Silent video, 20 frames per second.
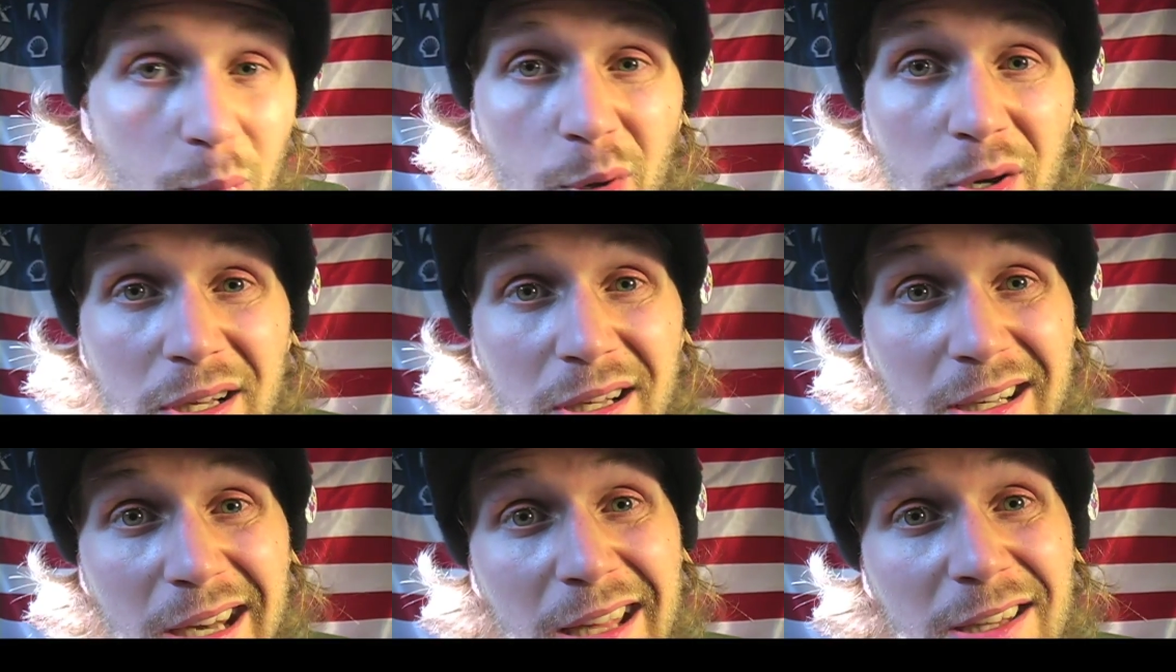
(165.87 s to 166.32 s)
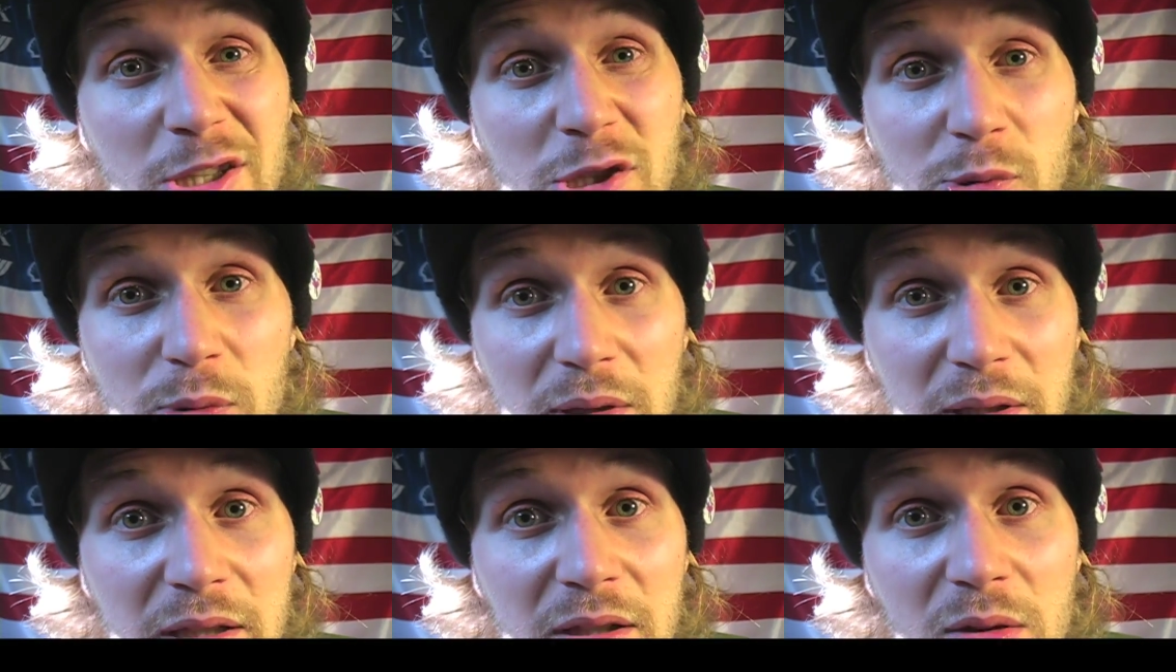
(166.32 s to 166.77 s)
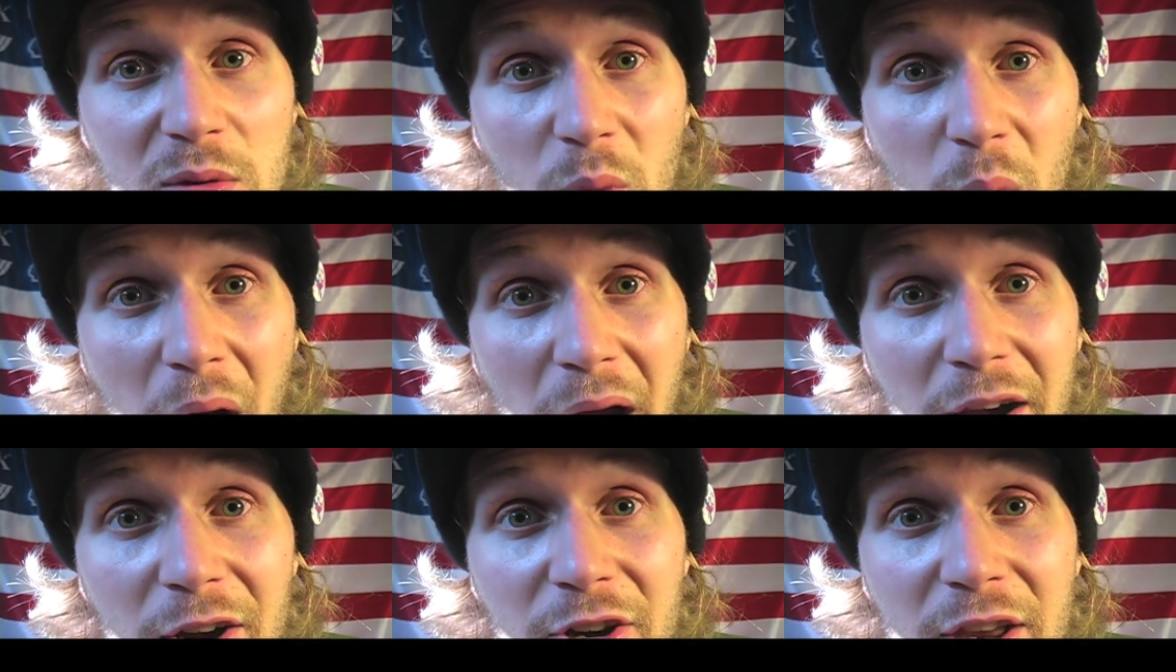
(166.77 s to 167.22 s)
putting an end to illegal
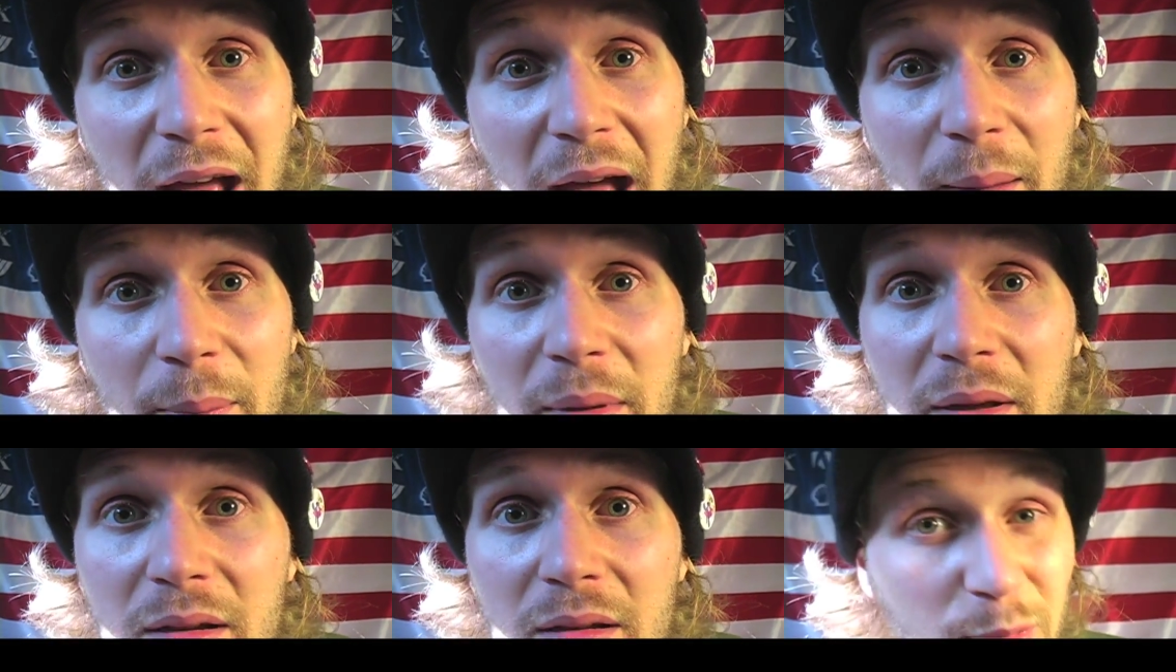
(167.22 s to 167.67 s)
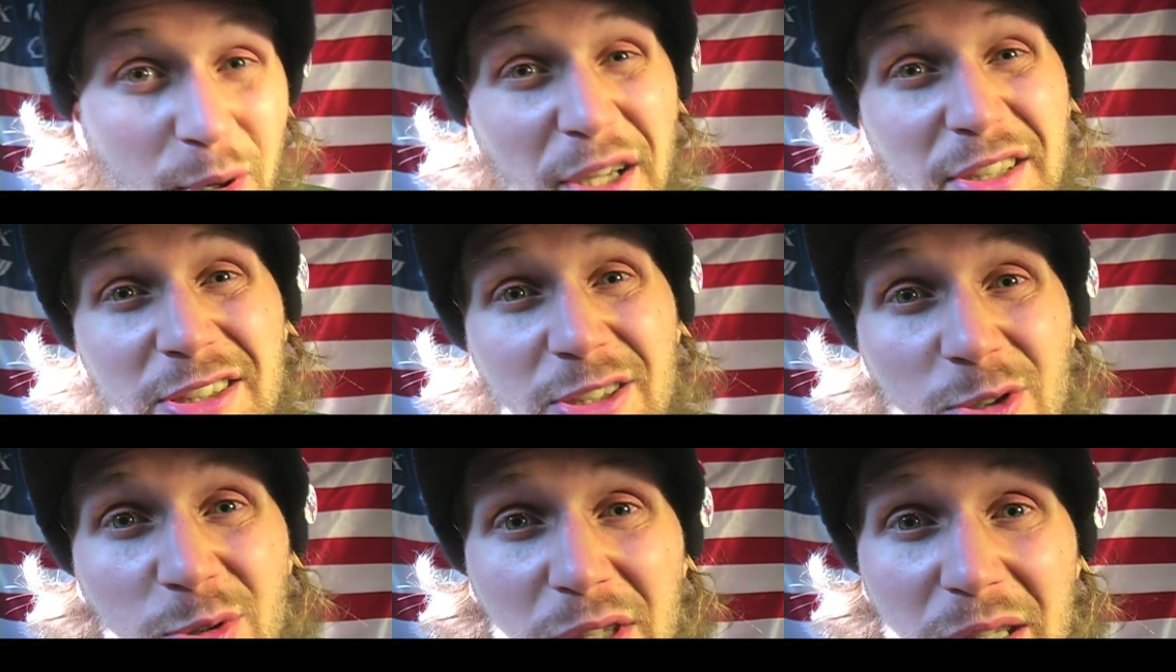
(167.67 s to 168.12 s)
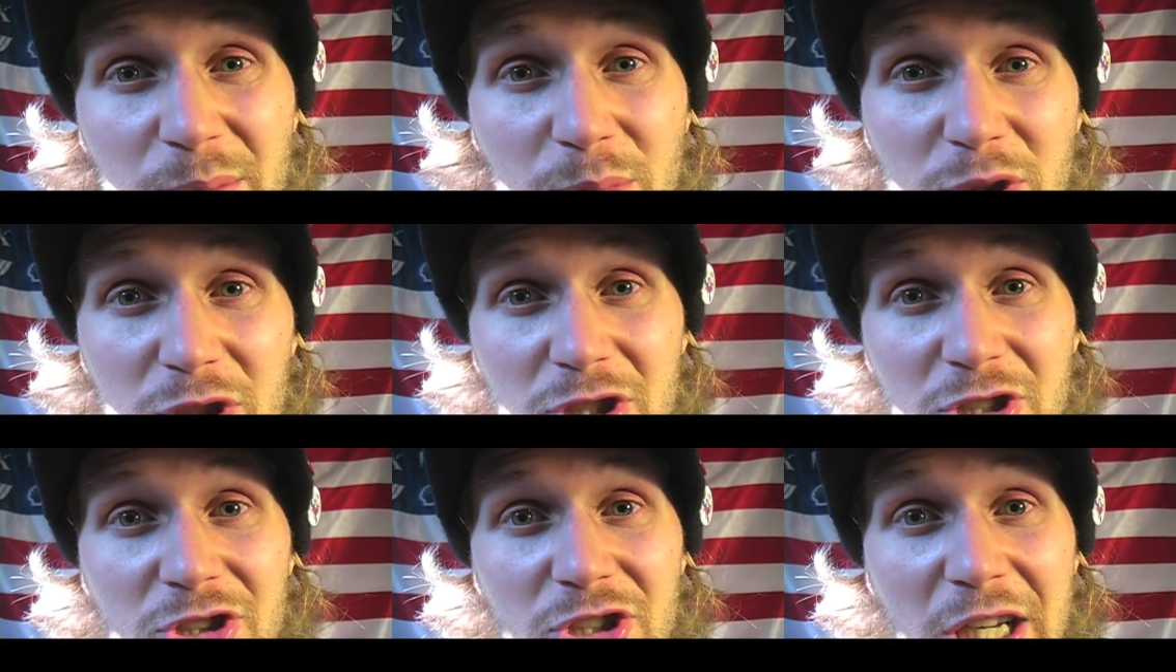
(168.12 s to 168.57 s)
wiretapping, prosecuting
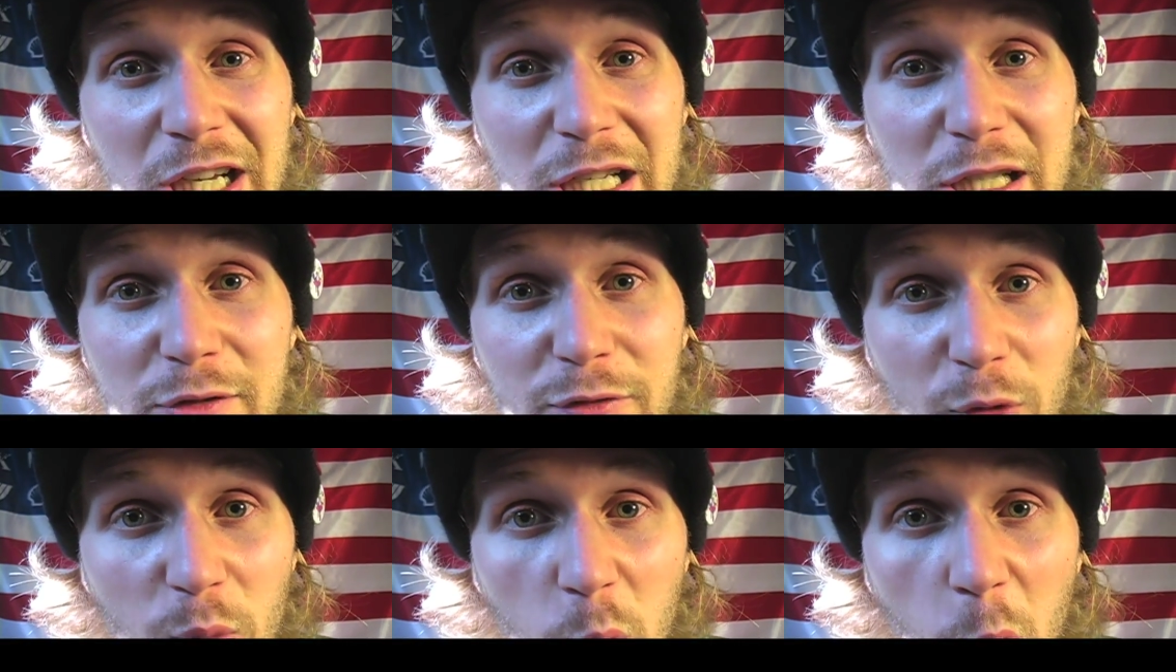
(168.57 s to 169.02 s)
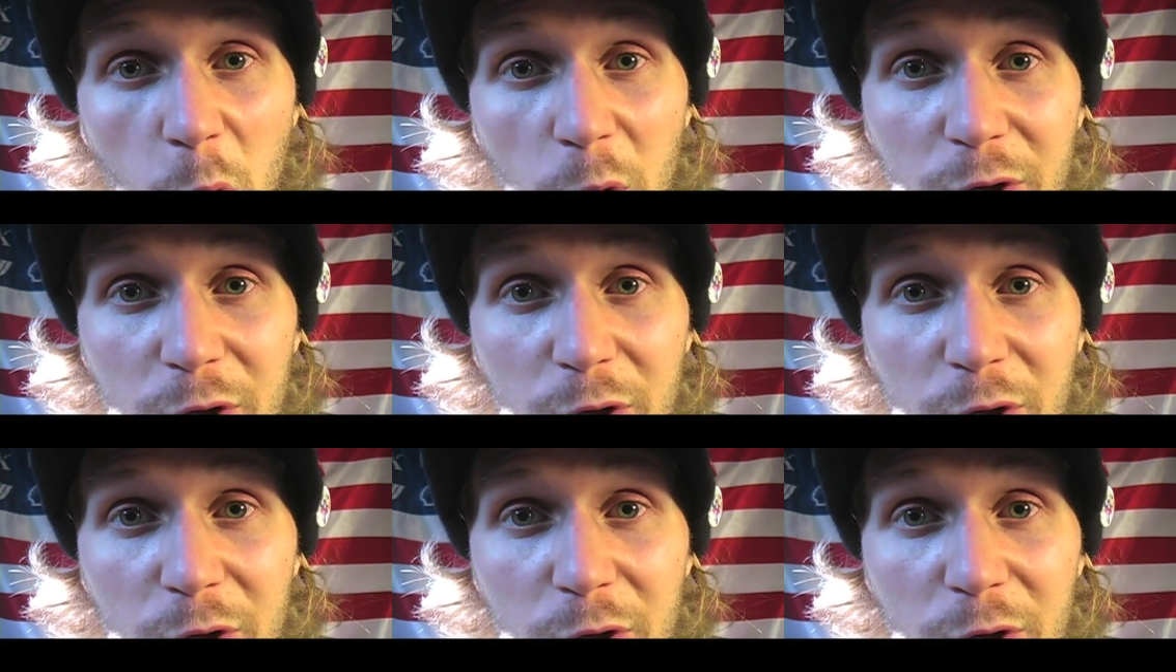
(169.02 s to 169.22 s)
Bush and Cheney for war